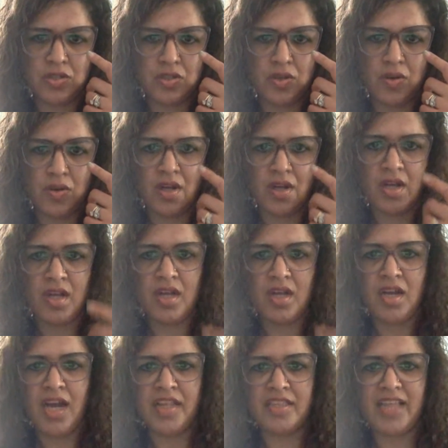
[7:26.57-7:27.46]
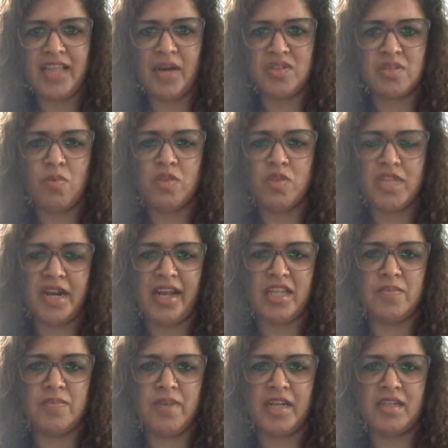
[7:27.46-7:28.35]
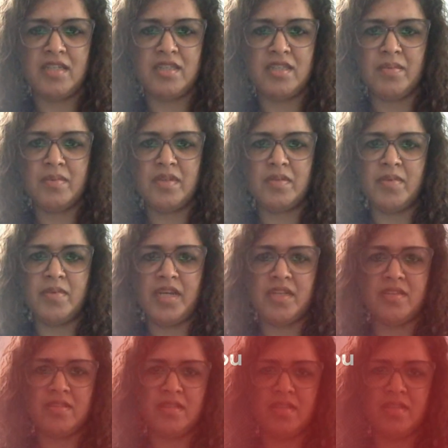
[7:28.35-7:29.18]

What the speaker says: So I think that was the most unexpected symptom. Yes.